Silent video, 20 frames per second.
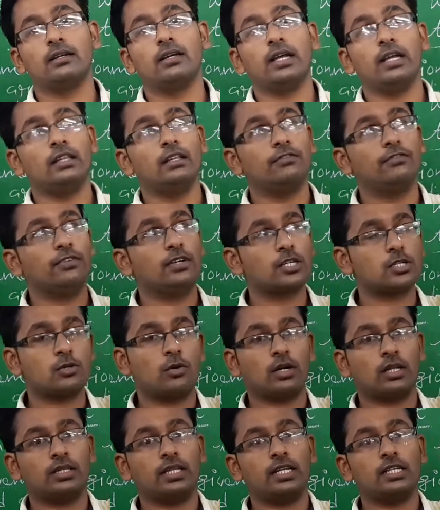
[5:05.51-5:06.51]
In the first
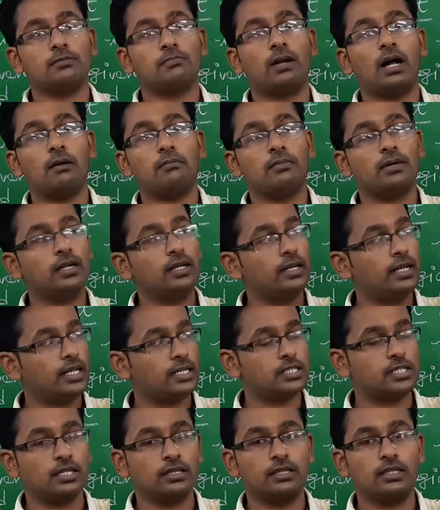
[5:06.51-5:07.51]
order, that is Brahman,
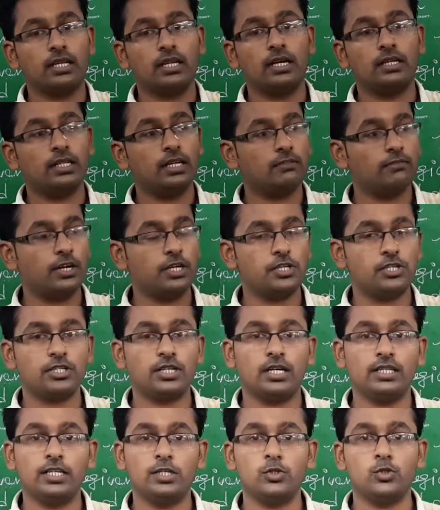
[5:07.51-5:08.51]
next Kshatriya, then
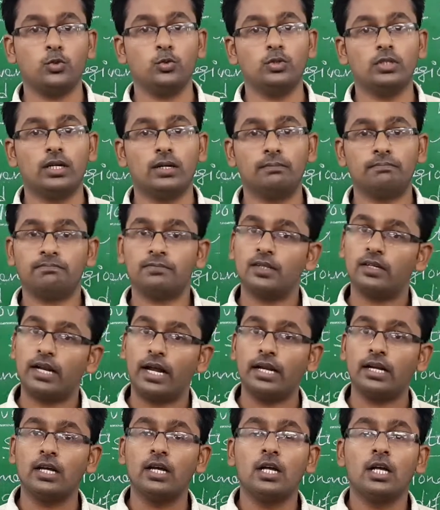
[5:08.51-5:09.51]
Vaishya, then Shudra,
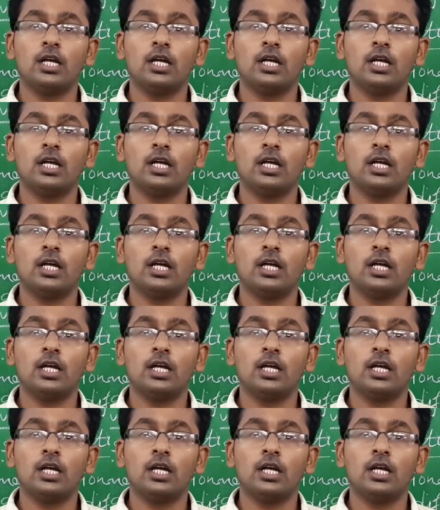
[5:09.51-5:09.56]
right?